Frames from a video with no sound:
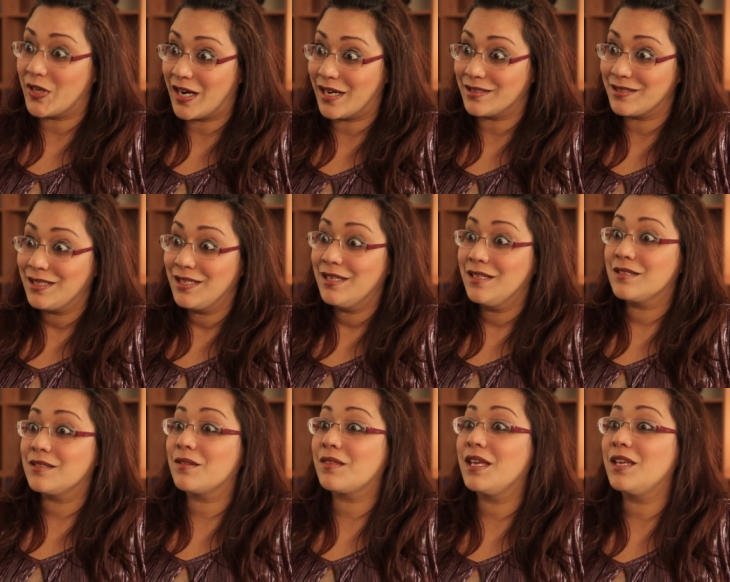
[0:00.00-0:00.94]
not.
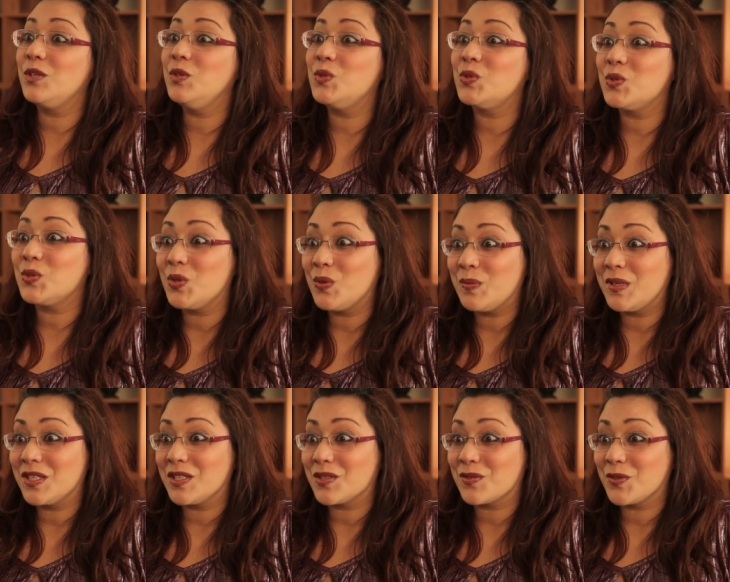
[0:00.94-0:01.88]
So thank you so
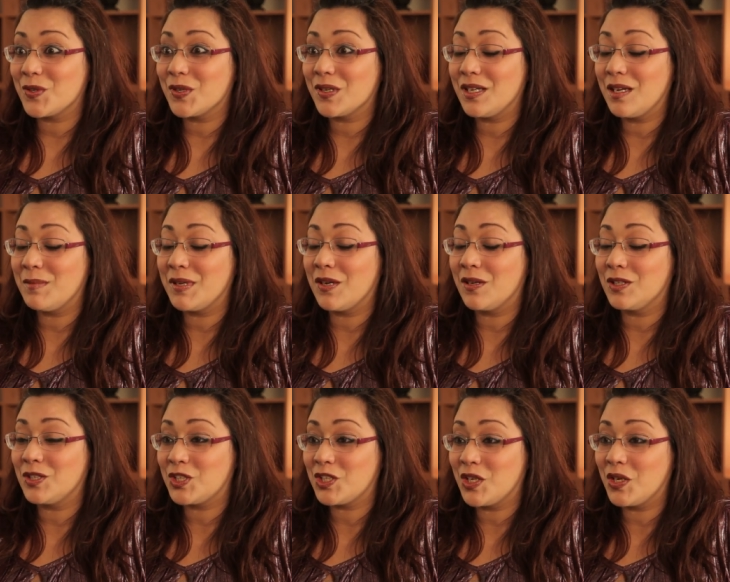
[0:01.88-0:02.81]
much for coming on the
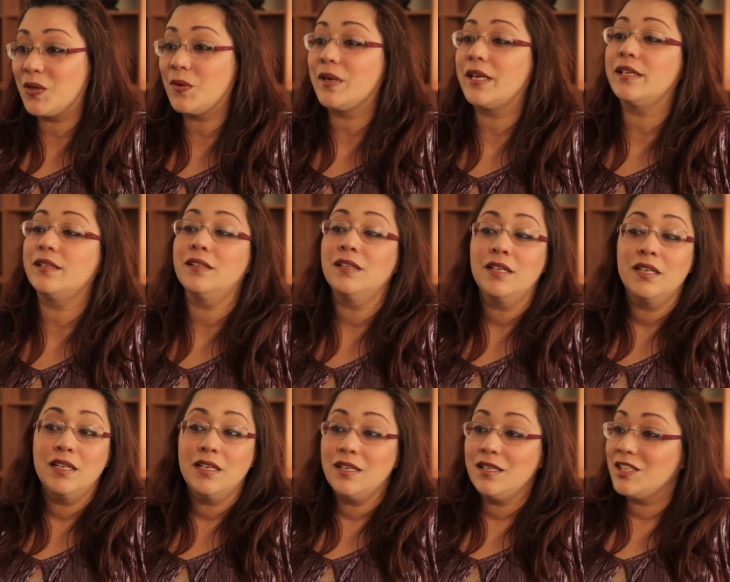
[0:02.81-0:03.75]
show and
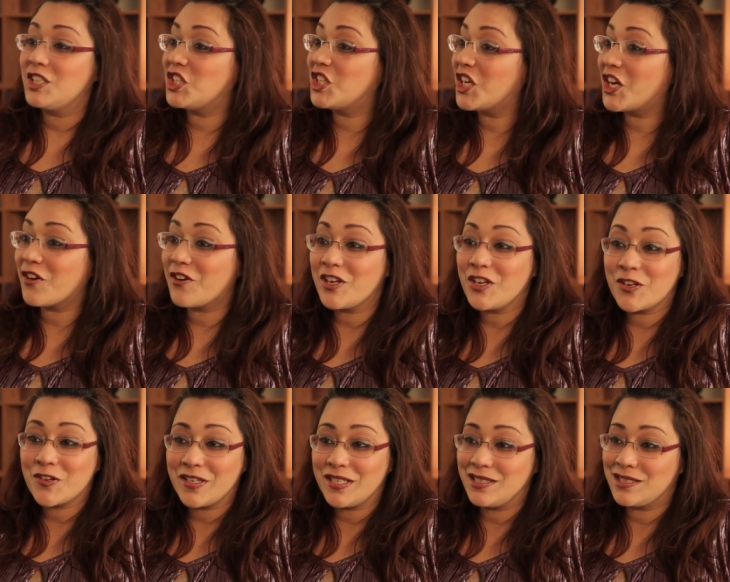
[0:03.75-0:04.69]
sharing
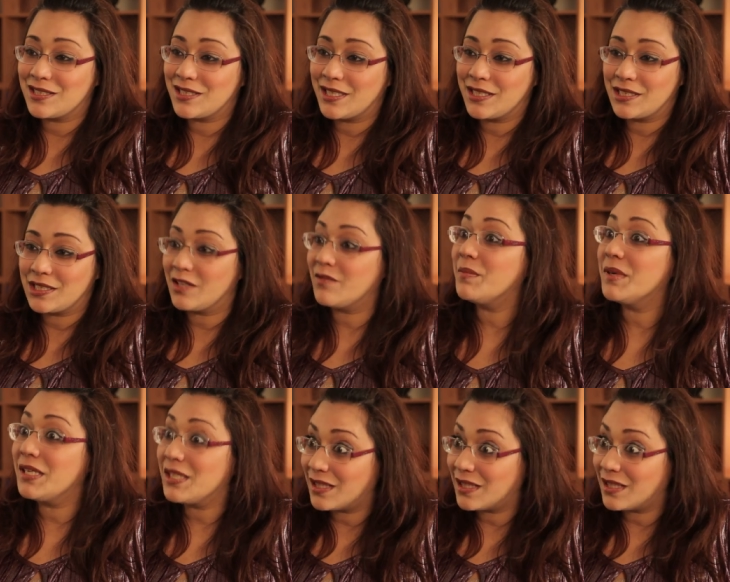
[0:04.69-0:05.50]
your insights. They've been